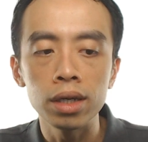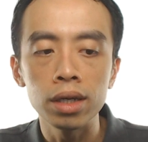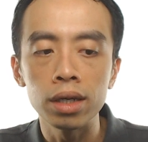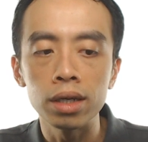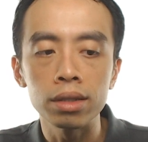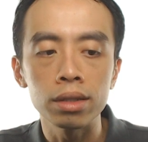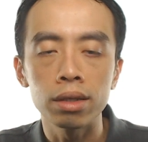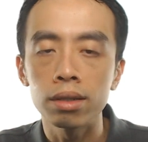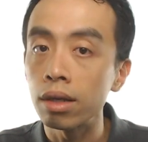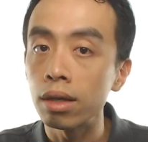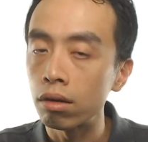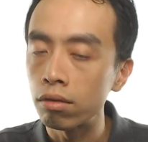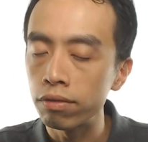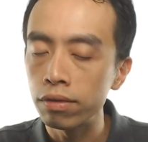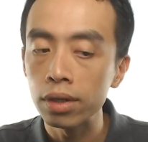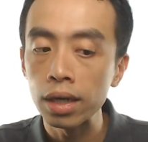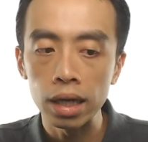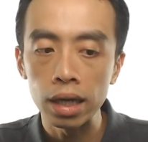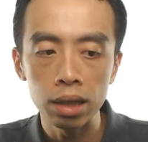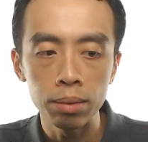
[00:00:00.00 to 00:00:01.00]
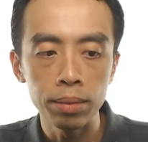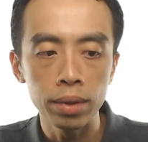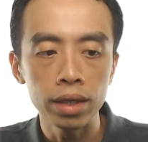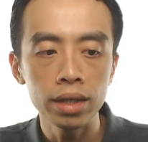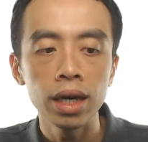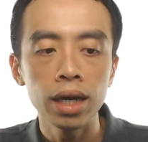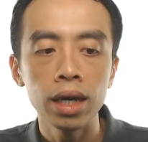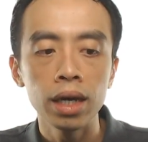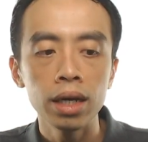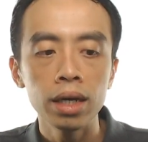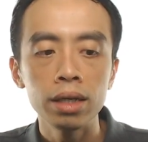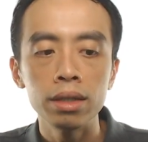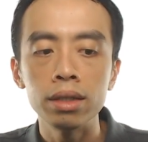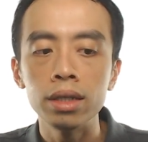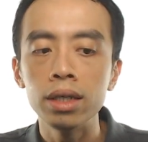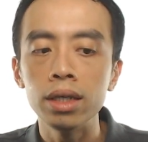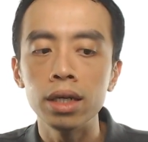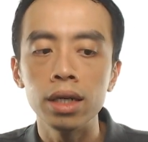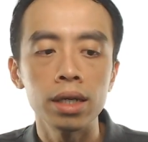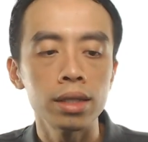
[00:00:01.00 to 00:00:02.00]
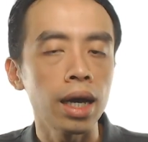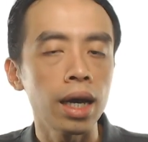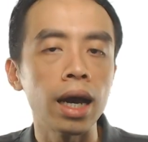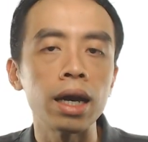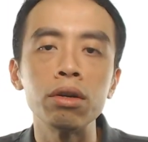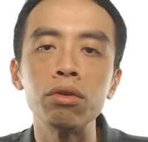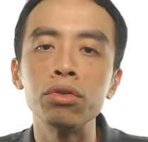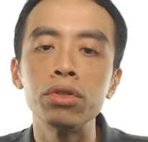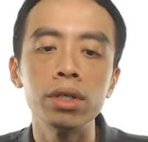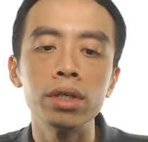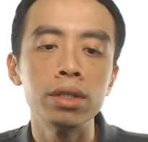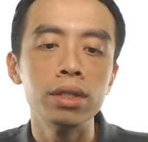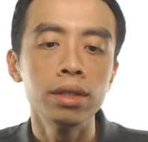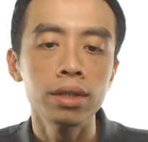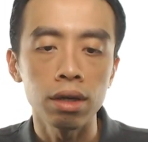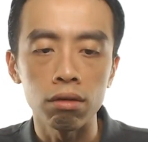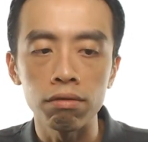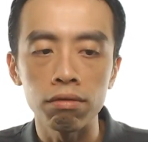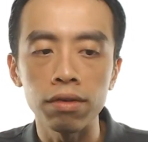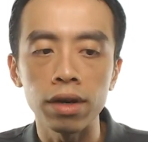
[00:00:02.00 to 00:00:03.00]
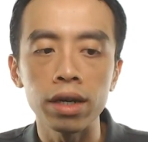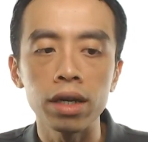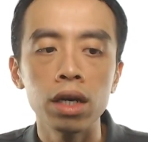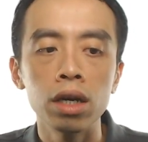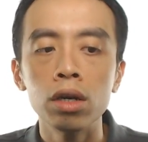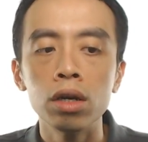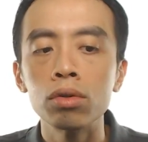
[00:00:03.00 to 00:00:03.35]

it is sulfur element, D, it is hydrogen sulfide.